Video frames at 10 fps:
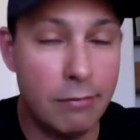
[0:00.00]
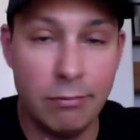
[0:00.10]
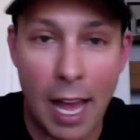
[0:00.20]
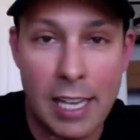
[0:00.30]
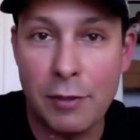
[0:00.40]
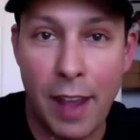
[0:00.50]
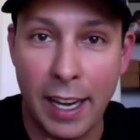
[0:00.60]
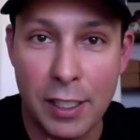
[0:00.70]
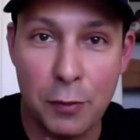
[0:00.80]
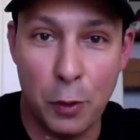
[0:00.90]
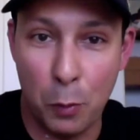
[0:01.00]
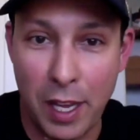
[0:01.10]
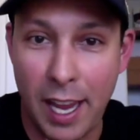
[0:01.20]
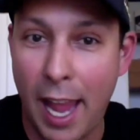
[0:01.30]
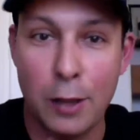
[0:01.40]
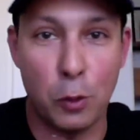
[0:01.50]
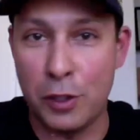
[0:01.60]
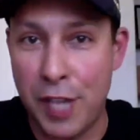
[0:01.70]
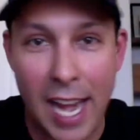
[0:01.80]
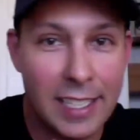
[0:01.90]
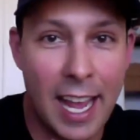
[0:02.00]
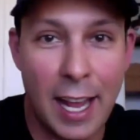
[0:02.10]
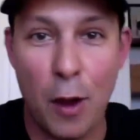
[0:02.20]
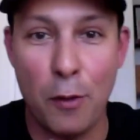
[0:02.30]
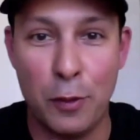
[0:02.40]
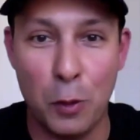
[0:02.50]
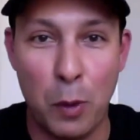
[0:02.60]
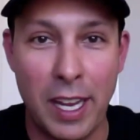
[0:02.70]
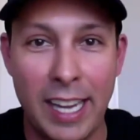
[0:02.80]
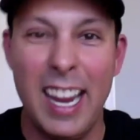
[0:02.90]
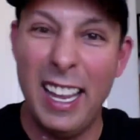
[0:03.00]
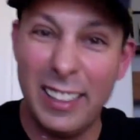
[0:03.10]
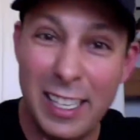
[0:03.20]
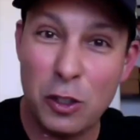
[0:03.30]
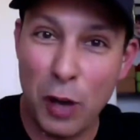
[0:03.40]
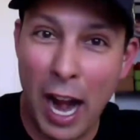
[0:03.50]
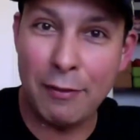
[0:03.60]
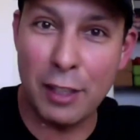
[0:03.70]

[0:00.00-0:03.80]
Las Vegas for the weekend or San Diego for the weekend, let's drive.